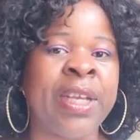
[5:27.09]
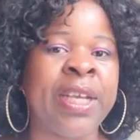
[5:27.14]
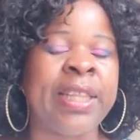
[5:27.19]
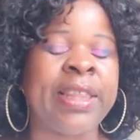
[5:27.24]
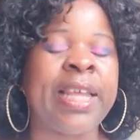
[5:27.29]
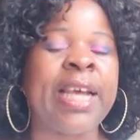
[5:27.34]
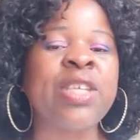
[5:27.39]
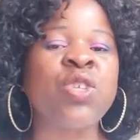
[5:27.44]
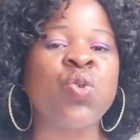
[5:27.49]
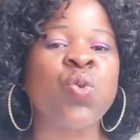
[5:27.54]

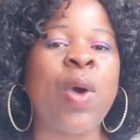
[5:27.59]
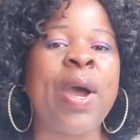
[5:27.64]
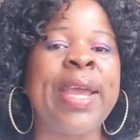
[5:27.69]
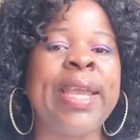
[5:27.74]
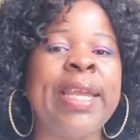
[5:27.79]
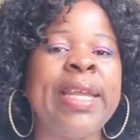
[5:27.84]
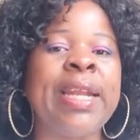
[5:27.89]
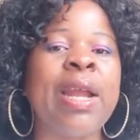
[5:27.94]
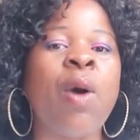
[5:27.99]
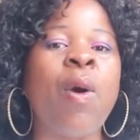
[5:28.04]
That's why
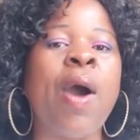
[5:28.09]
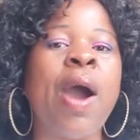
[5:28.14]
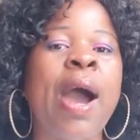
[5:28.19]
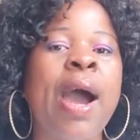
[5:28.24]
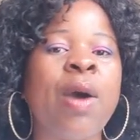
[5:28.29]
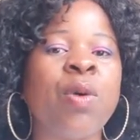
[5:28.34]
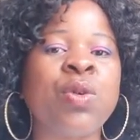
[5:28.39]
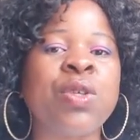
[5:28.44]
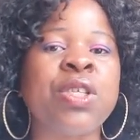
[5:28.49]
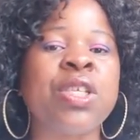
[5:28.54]
in our
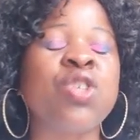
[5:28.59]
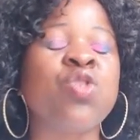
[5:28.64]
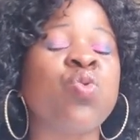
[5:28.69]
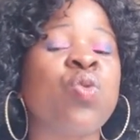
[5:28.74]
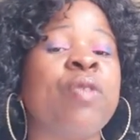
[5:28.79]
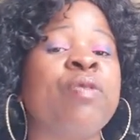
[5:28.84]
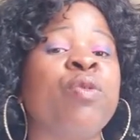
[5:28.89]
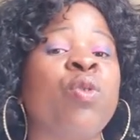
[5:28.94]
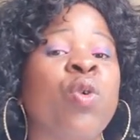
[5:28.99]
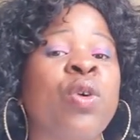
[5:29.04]
houses
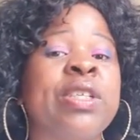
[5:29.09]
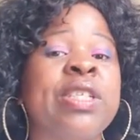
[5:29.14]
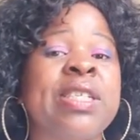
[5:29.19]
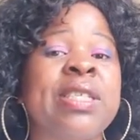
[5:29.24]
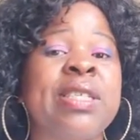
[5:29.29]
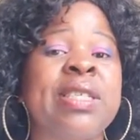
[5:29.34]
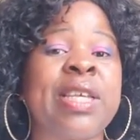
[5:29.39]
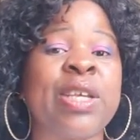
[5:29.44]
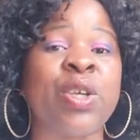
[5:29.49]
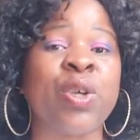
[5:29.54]
we've got
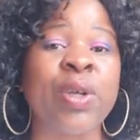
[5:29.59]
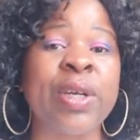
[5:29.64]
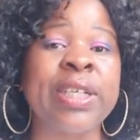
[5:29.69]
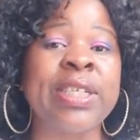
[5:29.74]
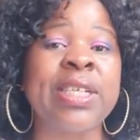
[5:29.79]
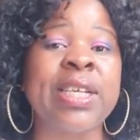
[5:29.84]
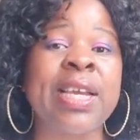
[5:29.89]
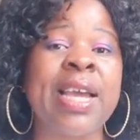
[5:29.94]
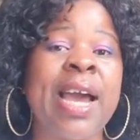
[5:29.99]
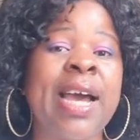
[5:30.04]

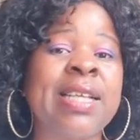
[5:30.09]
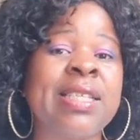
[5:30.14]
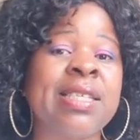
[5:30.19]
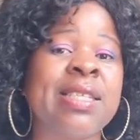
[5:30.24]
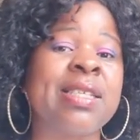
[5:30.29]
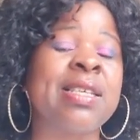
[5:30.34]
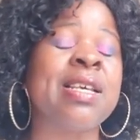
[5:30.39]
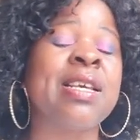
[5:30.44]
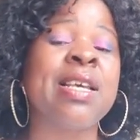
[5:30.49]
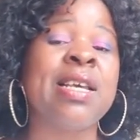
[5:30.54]
security
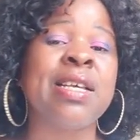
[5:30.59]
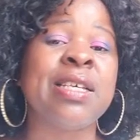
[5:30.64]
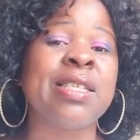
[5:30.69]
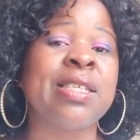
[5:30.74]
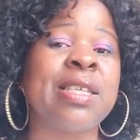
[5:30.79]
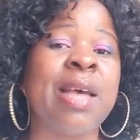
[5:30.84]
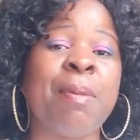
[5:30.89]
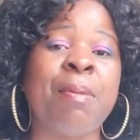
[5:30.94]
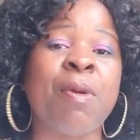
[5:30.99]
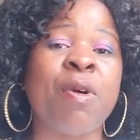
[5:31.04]
guards.
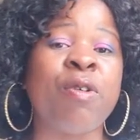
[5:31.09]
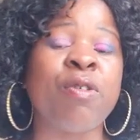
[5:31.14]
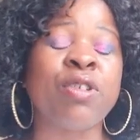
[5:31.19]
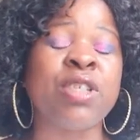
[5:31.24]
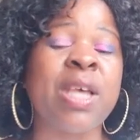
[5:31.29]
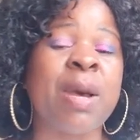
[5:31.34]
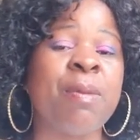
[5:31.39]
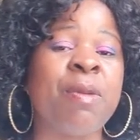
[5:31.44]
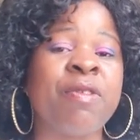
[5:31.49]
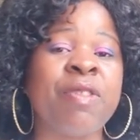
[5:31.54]
Some of,
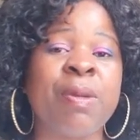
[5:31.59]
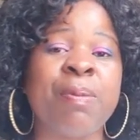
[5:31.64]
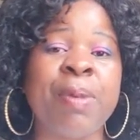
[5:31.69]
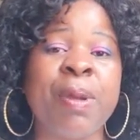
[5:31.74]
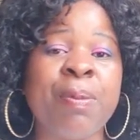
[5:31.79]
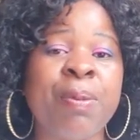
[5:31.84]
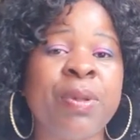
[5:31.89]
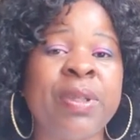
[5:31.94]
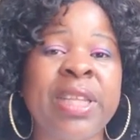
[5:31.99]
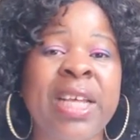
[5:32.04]
some of the
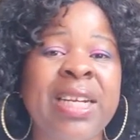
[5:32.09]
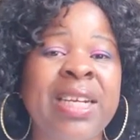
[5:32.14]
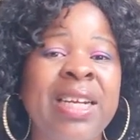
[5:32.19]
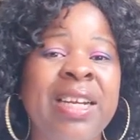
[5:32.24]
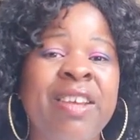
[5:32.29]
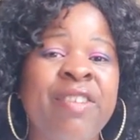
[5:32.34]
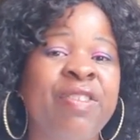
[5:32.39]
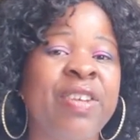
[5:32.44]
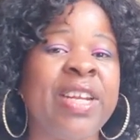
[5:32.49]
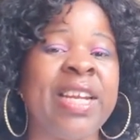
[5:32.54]
people that
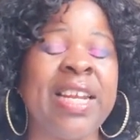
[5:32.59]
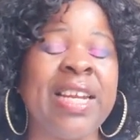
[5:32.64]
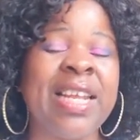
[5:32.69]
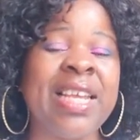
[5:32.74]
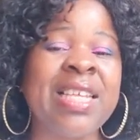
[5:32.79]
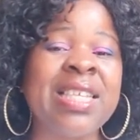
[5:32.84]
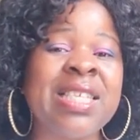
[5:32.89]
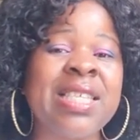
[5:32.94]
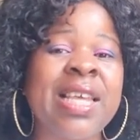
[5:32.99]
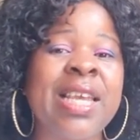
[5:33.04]
live in an
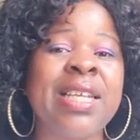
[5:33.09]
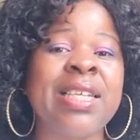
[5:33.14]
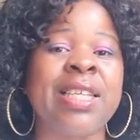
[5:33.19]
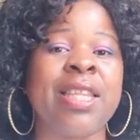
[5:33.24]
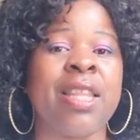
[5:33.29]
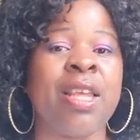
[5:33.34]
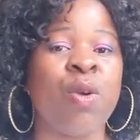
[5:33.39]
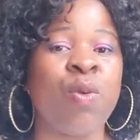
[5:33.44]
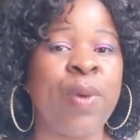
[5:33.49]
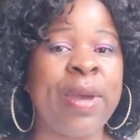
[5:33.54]
estate,
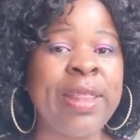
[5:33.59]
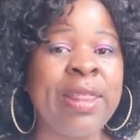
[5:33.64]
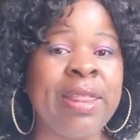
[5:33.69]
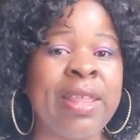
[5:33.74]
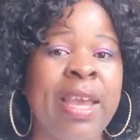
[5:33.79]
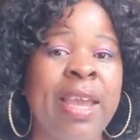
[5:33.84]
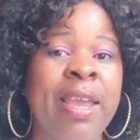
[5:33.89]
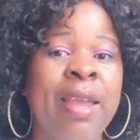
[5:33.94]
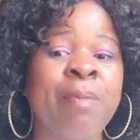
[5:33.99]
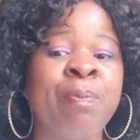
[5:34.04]
they went
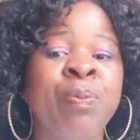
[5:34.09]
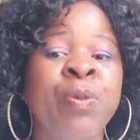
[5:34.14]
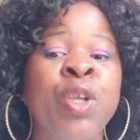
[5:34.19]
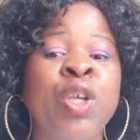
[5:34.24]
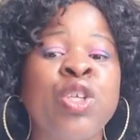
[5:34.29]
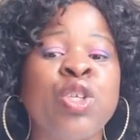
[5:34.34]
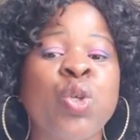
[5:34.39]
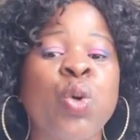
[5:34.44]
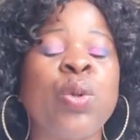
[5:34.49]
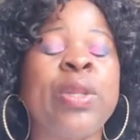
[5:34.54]
there
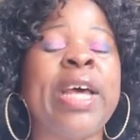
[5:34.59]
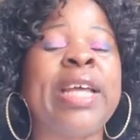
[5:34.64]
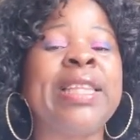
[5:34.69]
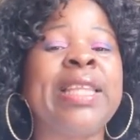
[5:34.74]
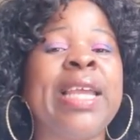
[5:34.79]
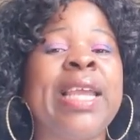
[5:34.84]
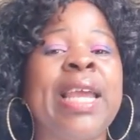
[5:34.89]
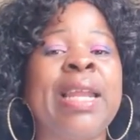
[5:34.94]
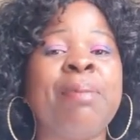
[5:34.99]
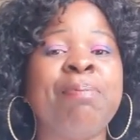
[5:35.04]
so that they
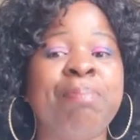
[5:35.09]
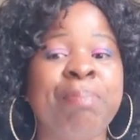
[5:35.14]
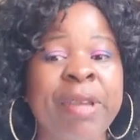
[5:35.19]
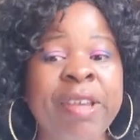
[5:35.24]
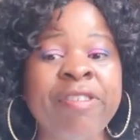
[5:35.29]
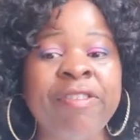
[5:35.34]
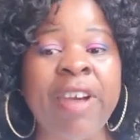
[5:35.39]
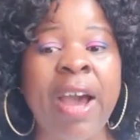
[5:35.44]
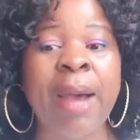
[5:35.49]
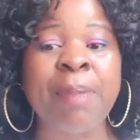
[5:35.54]
can
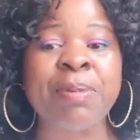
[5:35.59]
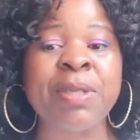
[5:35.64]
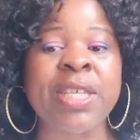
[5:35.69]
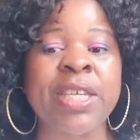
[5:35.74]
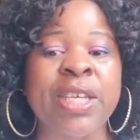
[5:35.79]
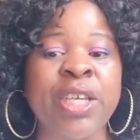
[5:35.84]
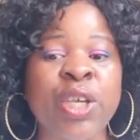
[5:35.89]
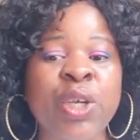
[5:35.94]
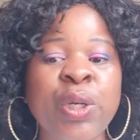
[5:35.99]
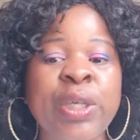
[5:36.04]
beef up
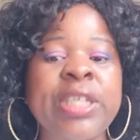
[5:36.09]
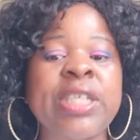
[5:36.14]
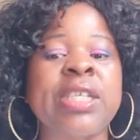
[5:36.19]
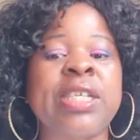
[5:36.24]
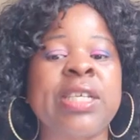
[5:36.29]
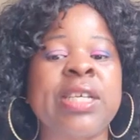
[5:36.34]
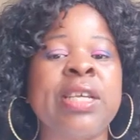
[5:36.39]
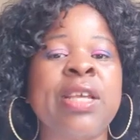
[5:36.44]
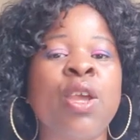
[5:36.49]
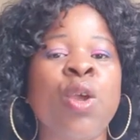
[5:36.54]

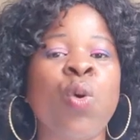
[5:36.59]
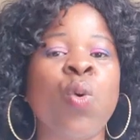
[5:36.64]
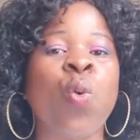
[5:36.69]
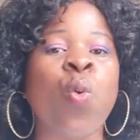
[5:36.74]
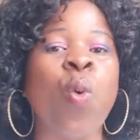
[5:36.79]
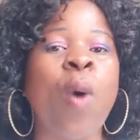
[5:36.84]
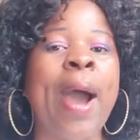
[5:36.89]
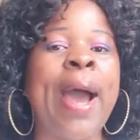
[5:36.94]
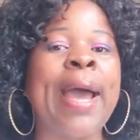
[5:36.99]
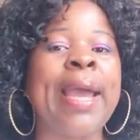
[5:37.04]
security
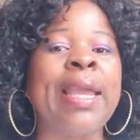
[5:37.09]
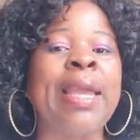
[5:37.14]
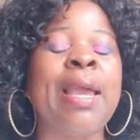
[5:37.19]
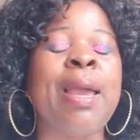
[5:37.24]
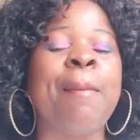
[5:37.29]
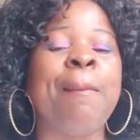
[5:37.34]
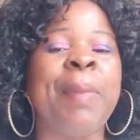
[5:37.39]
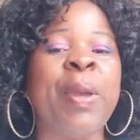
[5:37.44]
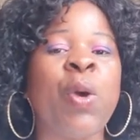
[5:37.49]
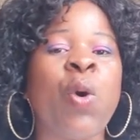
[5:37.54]
why?
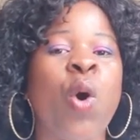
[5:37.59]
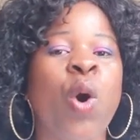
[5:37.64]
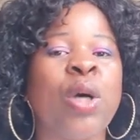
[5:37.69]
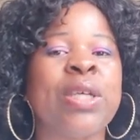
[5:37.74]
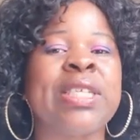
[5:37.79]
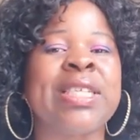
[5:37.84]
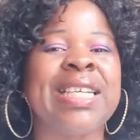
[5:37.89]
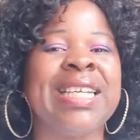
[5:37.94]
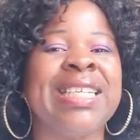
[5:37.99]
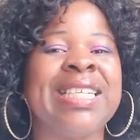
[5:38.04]

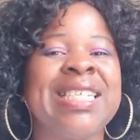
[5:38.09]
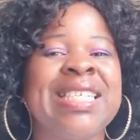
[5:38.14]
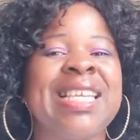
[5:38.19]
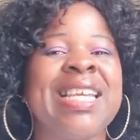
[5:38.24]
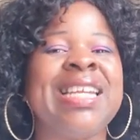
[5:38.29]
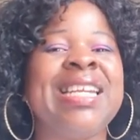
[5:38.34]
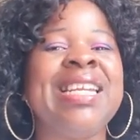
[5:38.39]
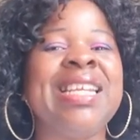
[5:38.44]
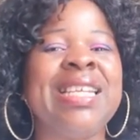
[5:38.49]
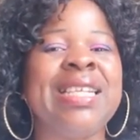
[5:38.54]
Because it is a
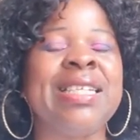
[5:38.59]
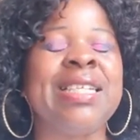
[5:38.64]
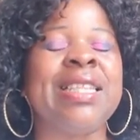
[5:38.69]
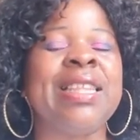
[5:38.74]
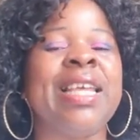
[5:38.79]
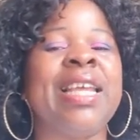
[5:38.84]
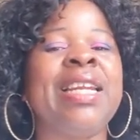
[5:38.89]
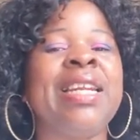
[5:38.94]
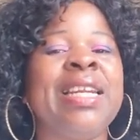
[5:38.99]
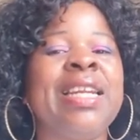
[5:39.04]
need.
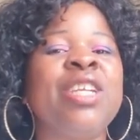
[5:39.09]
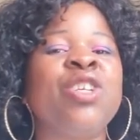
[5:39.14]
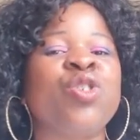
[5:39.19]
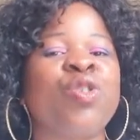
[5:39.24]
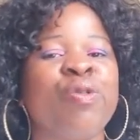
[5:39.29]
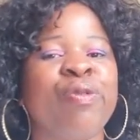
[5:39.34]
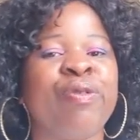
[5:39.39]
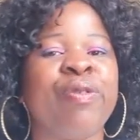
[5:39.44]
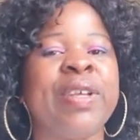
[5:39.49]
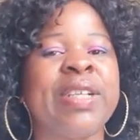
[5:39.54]
They need
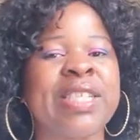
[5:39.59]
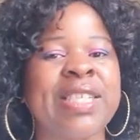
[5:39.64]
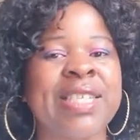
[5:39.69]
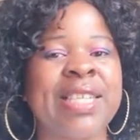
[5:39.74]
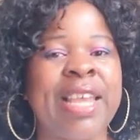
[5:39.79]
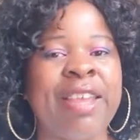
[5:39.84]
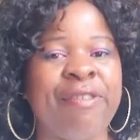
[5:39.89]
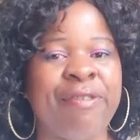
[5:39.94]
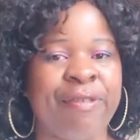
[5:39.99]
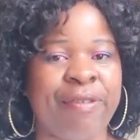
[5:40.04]
to feel
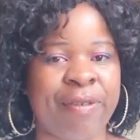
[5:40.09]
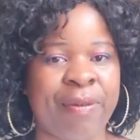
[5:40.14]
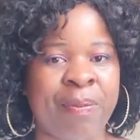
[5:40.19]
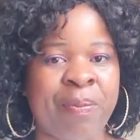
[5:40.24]
safe.